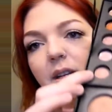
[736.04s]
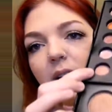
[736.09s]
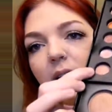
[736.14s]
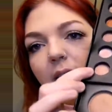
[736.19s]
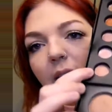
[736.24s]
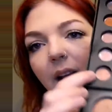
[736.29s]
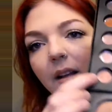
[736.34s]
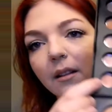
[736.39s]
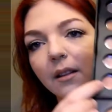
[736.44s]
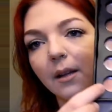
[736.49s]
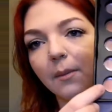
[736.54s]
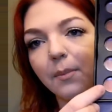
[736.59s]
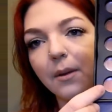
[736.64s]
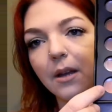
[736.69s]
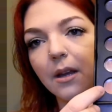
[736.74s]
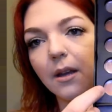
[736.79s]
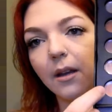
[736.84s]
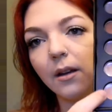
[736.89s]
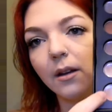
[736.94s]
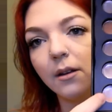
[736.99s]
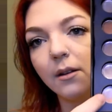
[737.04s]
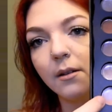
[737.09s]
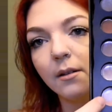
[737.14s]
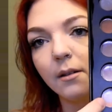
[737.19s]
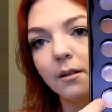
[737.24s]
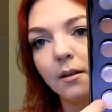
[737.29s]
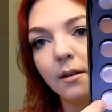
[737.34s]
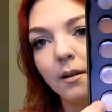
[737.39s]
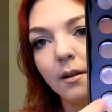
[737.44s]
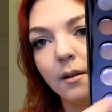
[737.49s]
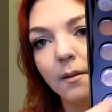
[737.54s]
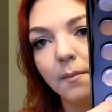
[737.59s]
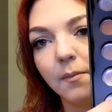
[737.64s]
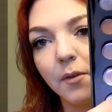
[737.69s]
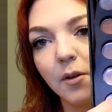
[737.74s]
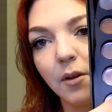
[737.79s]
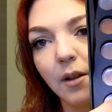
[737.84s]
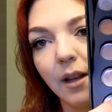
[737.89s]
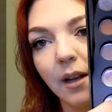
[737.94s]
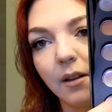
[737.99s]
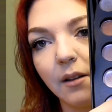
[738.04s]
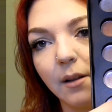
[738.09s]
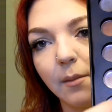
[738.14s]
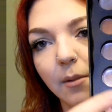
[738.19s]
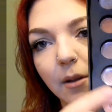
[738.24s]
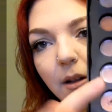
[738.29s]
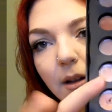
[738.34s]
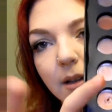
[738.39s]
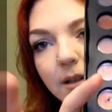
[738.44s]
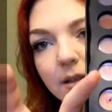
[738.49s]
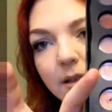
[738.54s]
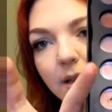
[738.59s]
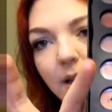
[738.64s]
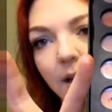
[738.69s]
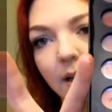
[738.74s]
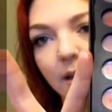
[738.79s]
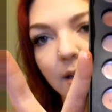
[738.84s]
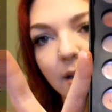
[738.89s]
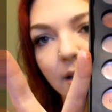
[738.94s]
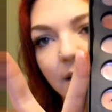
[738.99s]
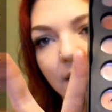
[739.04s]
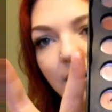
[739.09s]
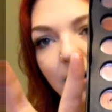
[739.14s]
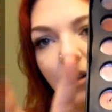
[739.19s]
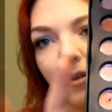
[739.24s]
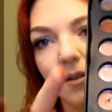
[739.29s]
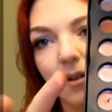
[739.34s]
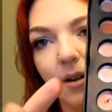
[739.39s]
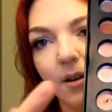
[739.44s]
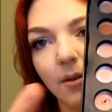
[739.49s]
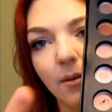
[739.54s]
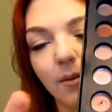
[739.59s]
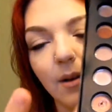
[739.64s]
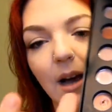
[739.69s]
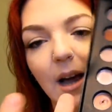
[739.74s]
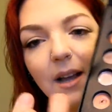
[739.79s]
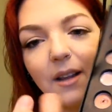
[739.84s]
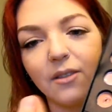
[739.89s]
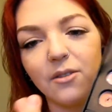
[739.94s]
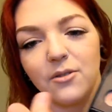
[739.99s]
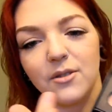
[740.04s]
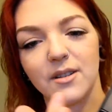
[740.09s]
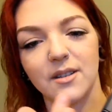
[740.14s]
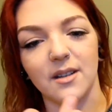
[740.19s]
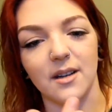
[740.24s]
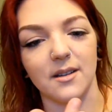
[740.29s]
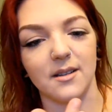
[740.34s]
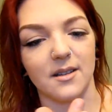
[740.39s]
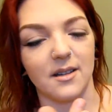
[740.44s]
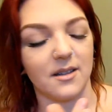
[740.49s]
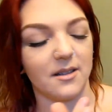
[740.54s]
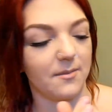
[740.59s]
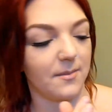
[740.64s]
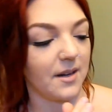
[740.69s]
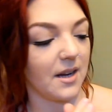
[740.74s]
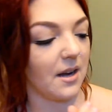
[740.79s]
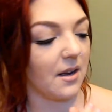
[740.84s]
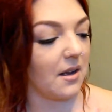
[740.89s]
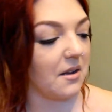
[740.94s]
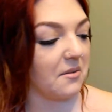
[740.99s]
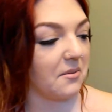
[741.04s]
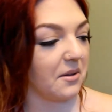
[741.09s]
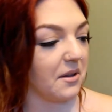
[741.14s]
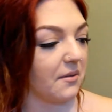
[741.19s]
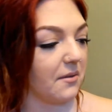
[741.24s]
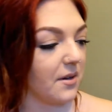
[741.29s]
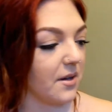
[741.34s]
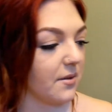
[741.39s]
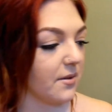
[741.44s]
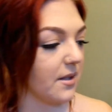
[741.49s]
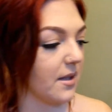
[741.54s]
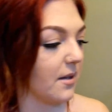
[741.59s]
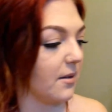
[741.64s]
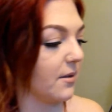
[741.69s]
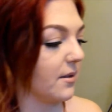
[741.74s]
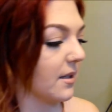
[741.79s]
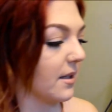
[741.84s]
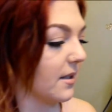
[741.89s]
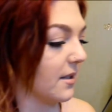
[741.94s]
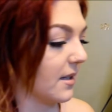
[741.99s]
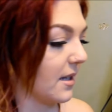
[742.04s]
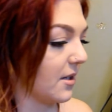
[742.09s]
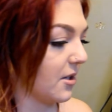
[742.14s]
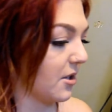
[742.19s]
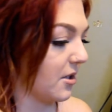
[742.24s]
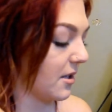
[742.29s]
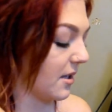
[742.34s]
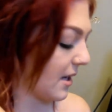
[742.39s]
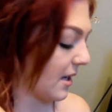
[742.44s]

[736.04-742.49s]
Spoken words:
like lippy, or like lip gloss kinda, I don't know. They're disgusting to me. I will never use those because I just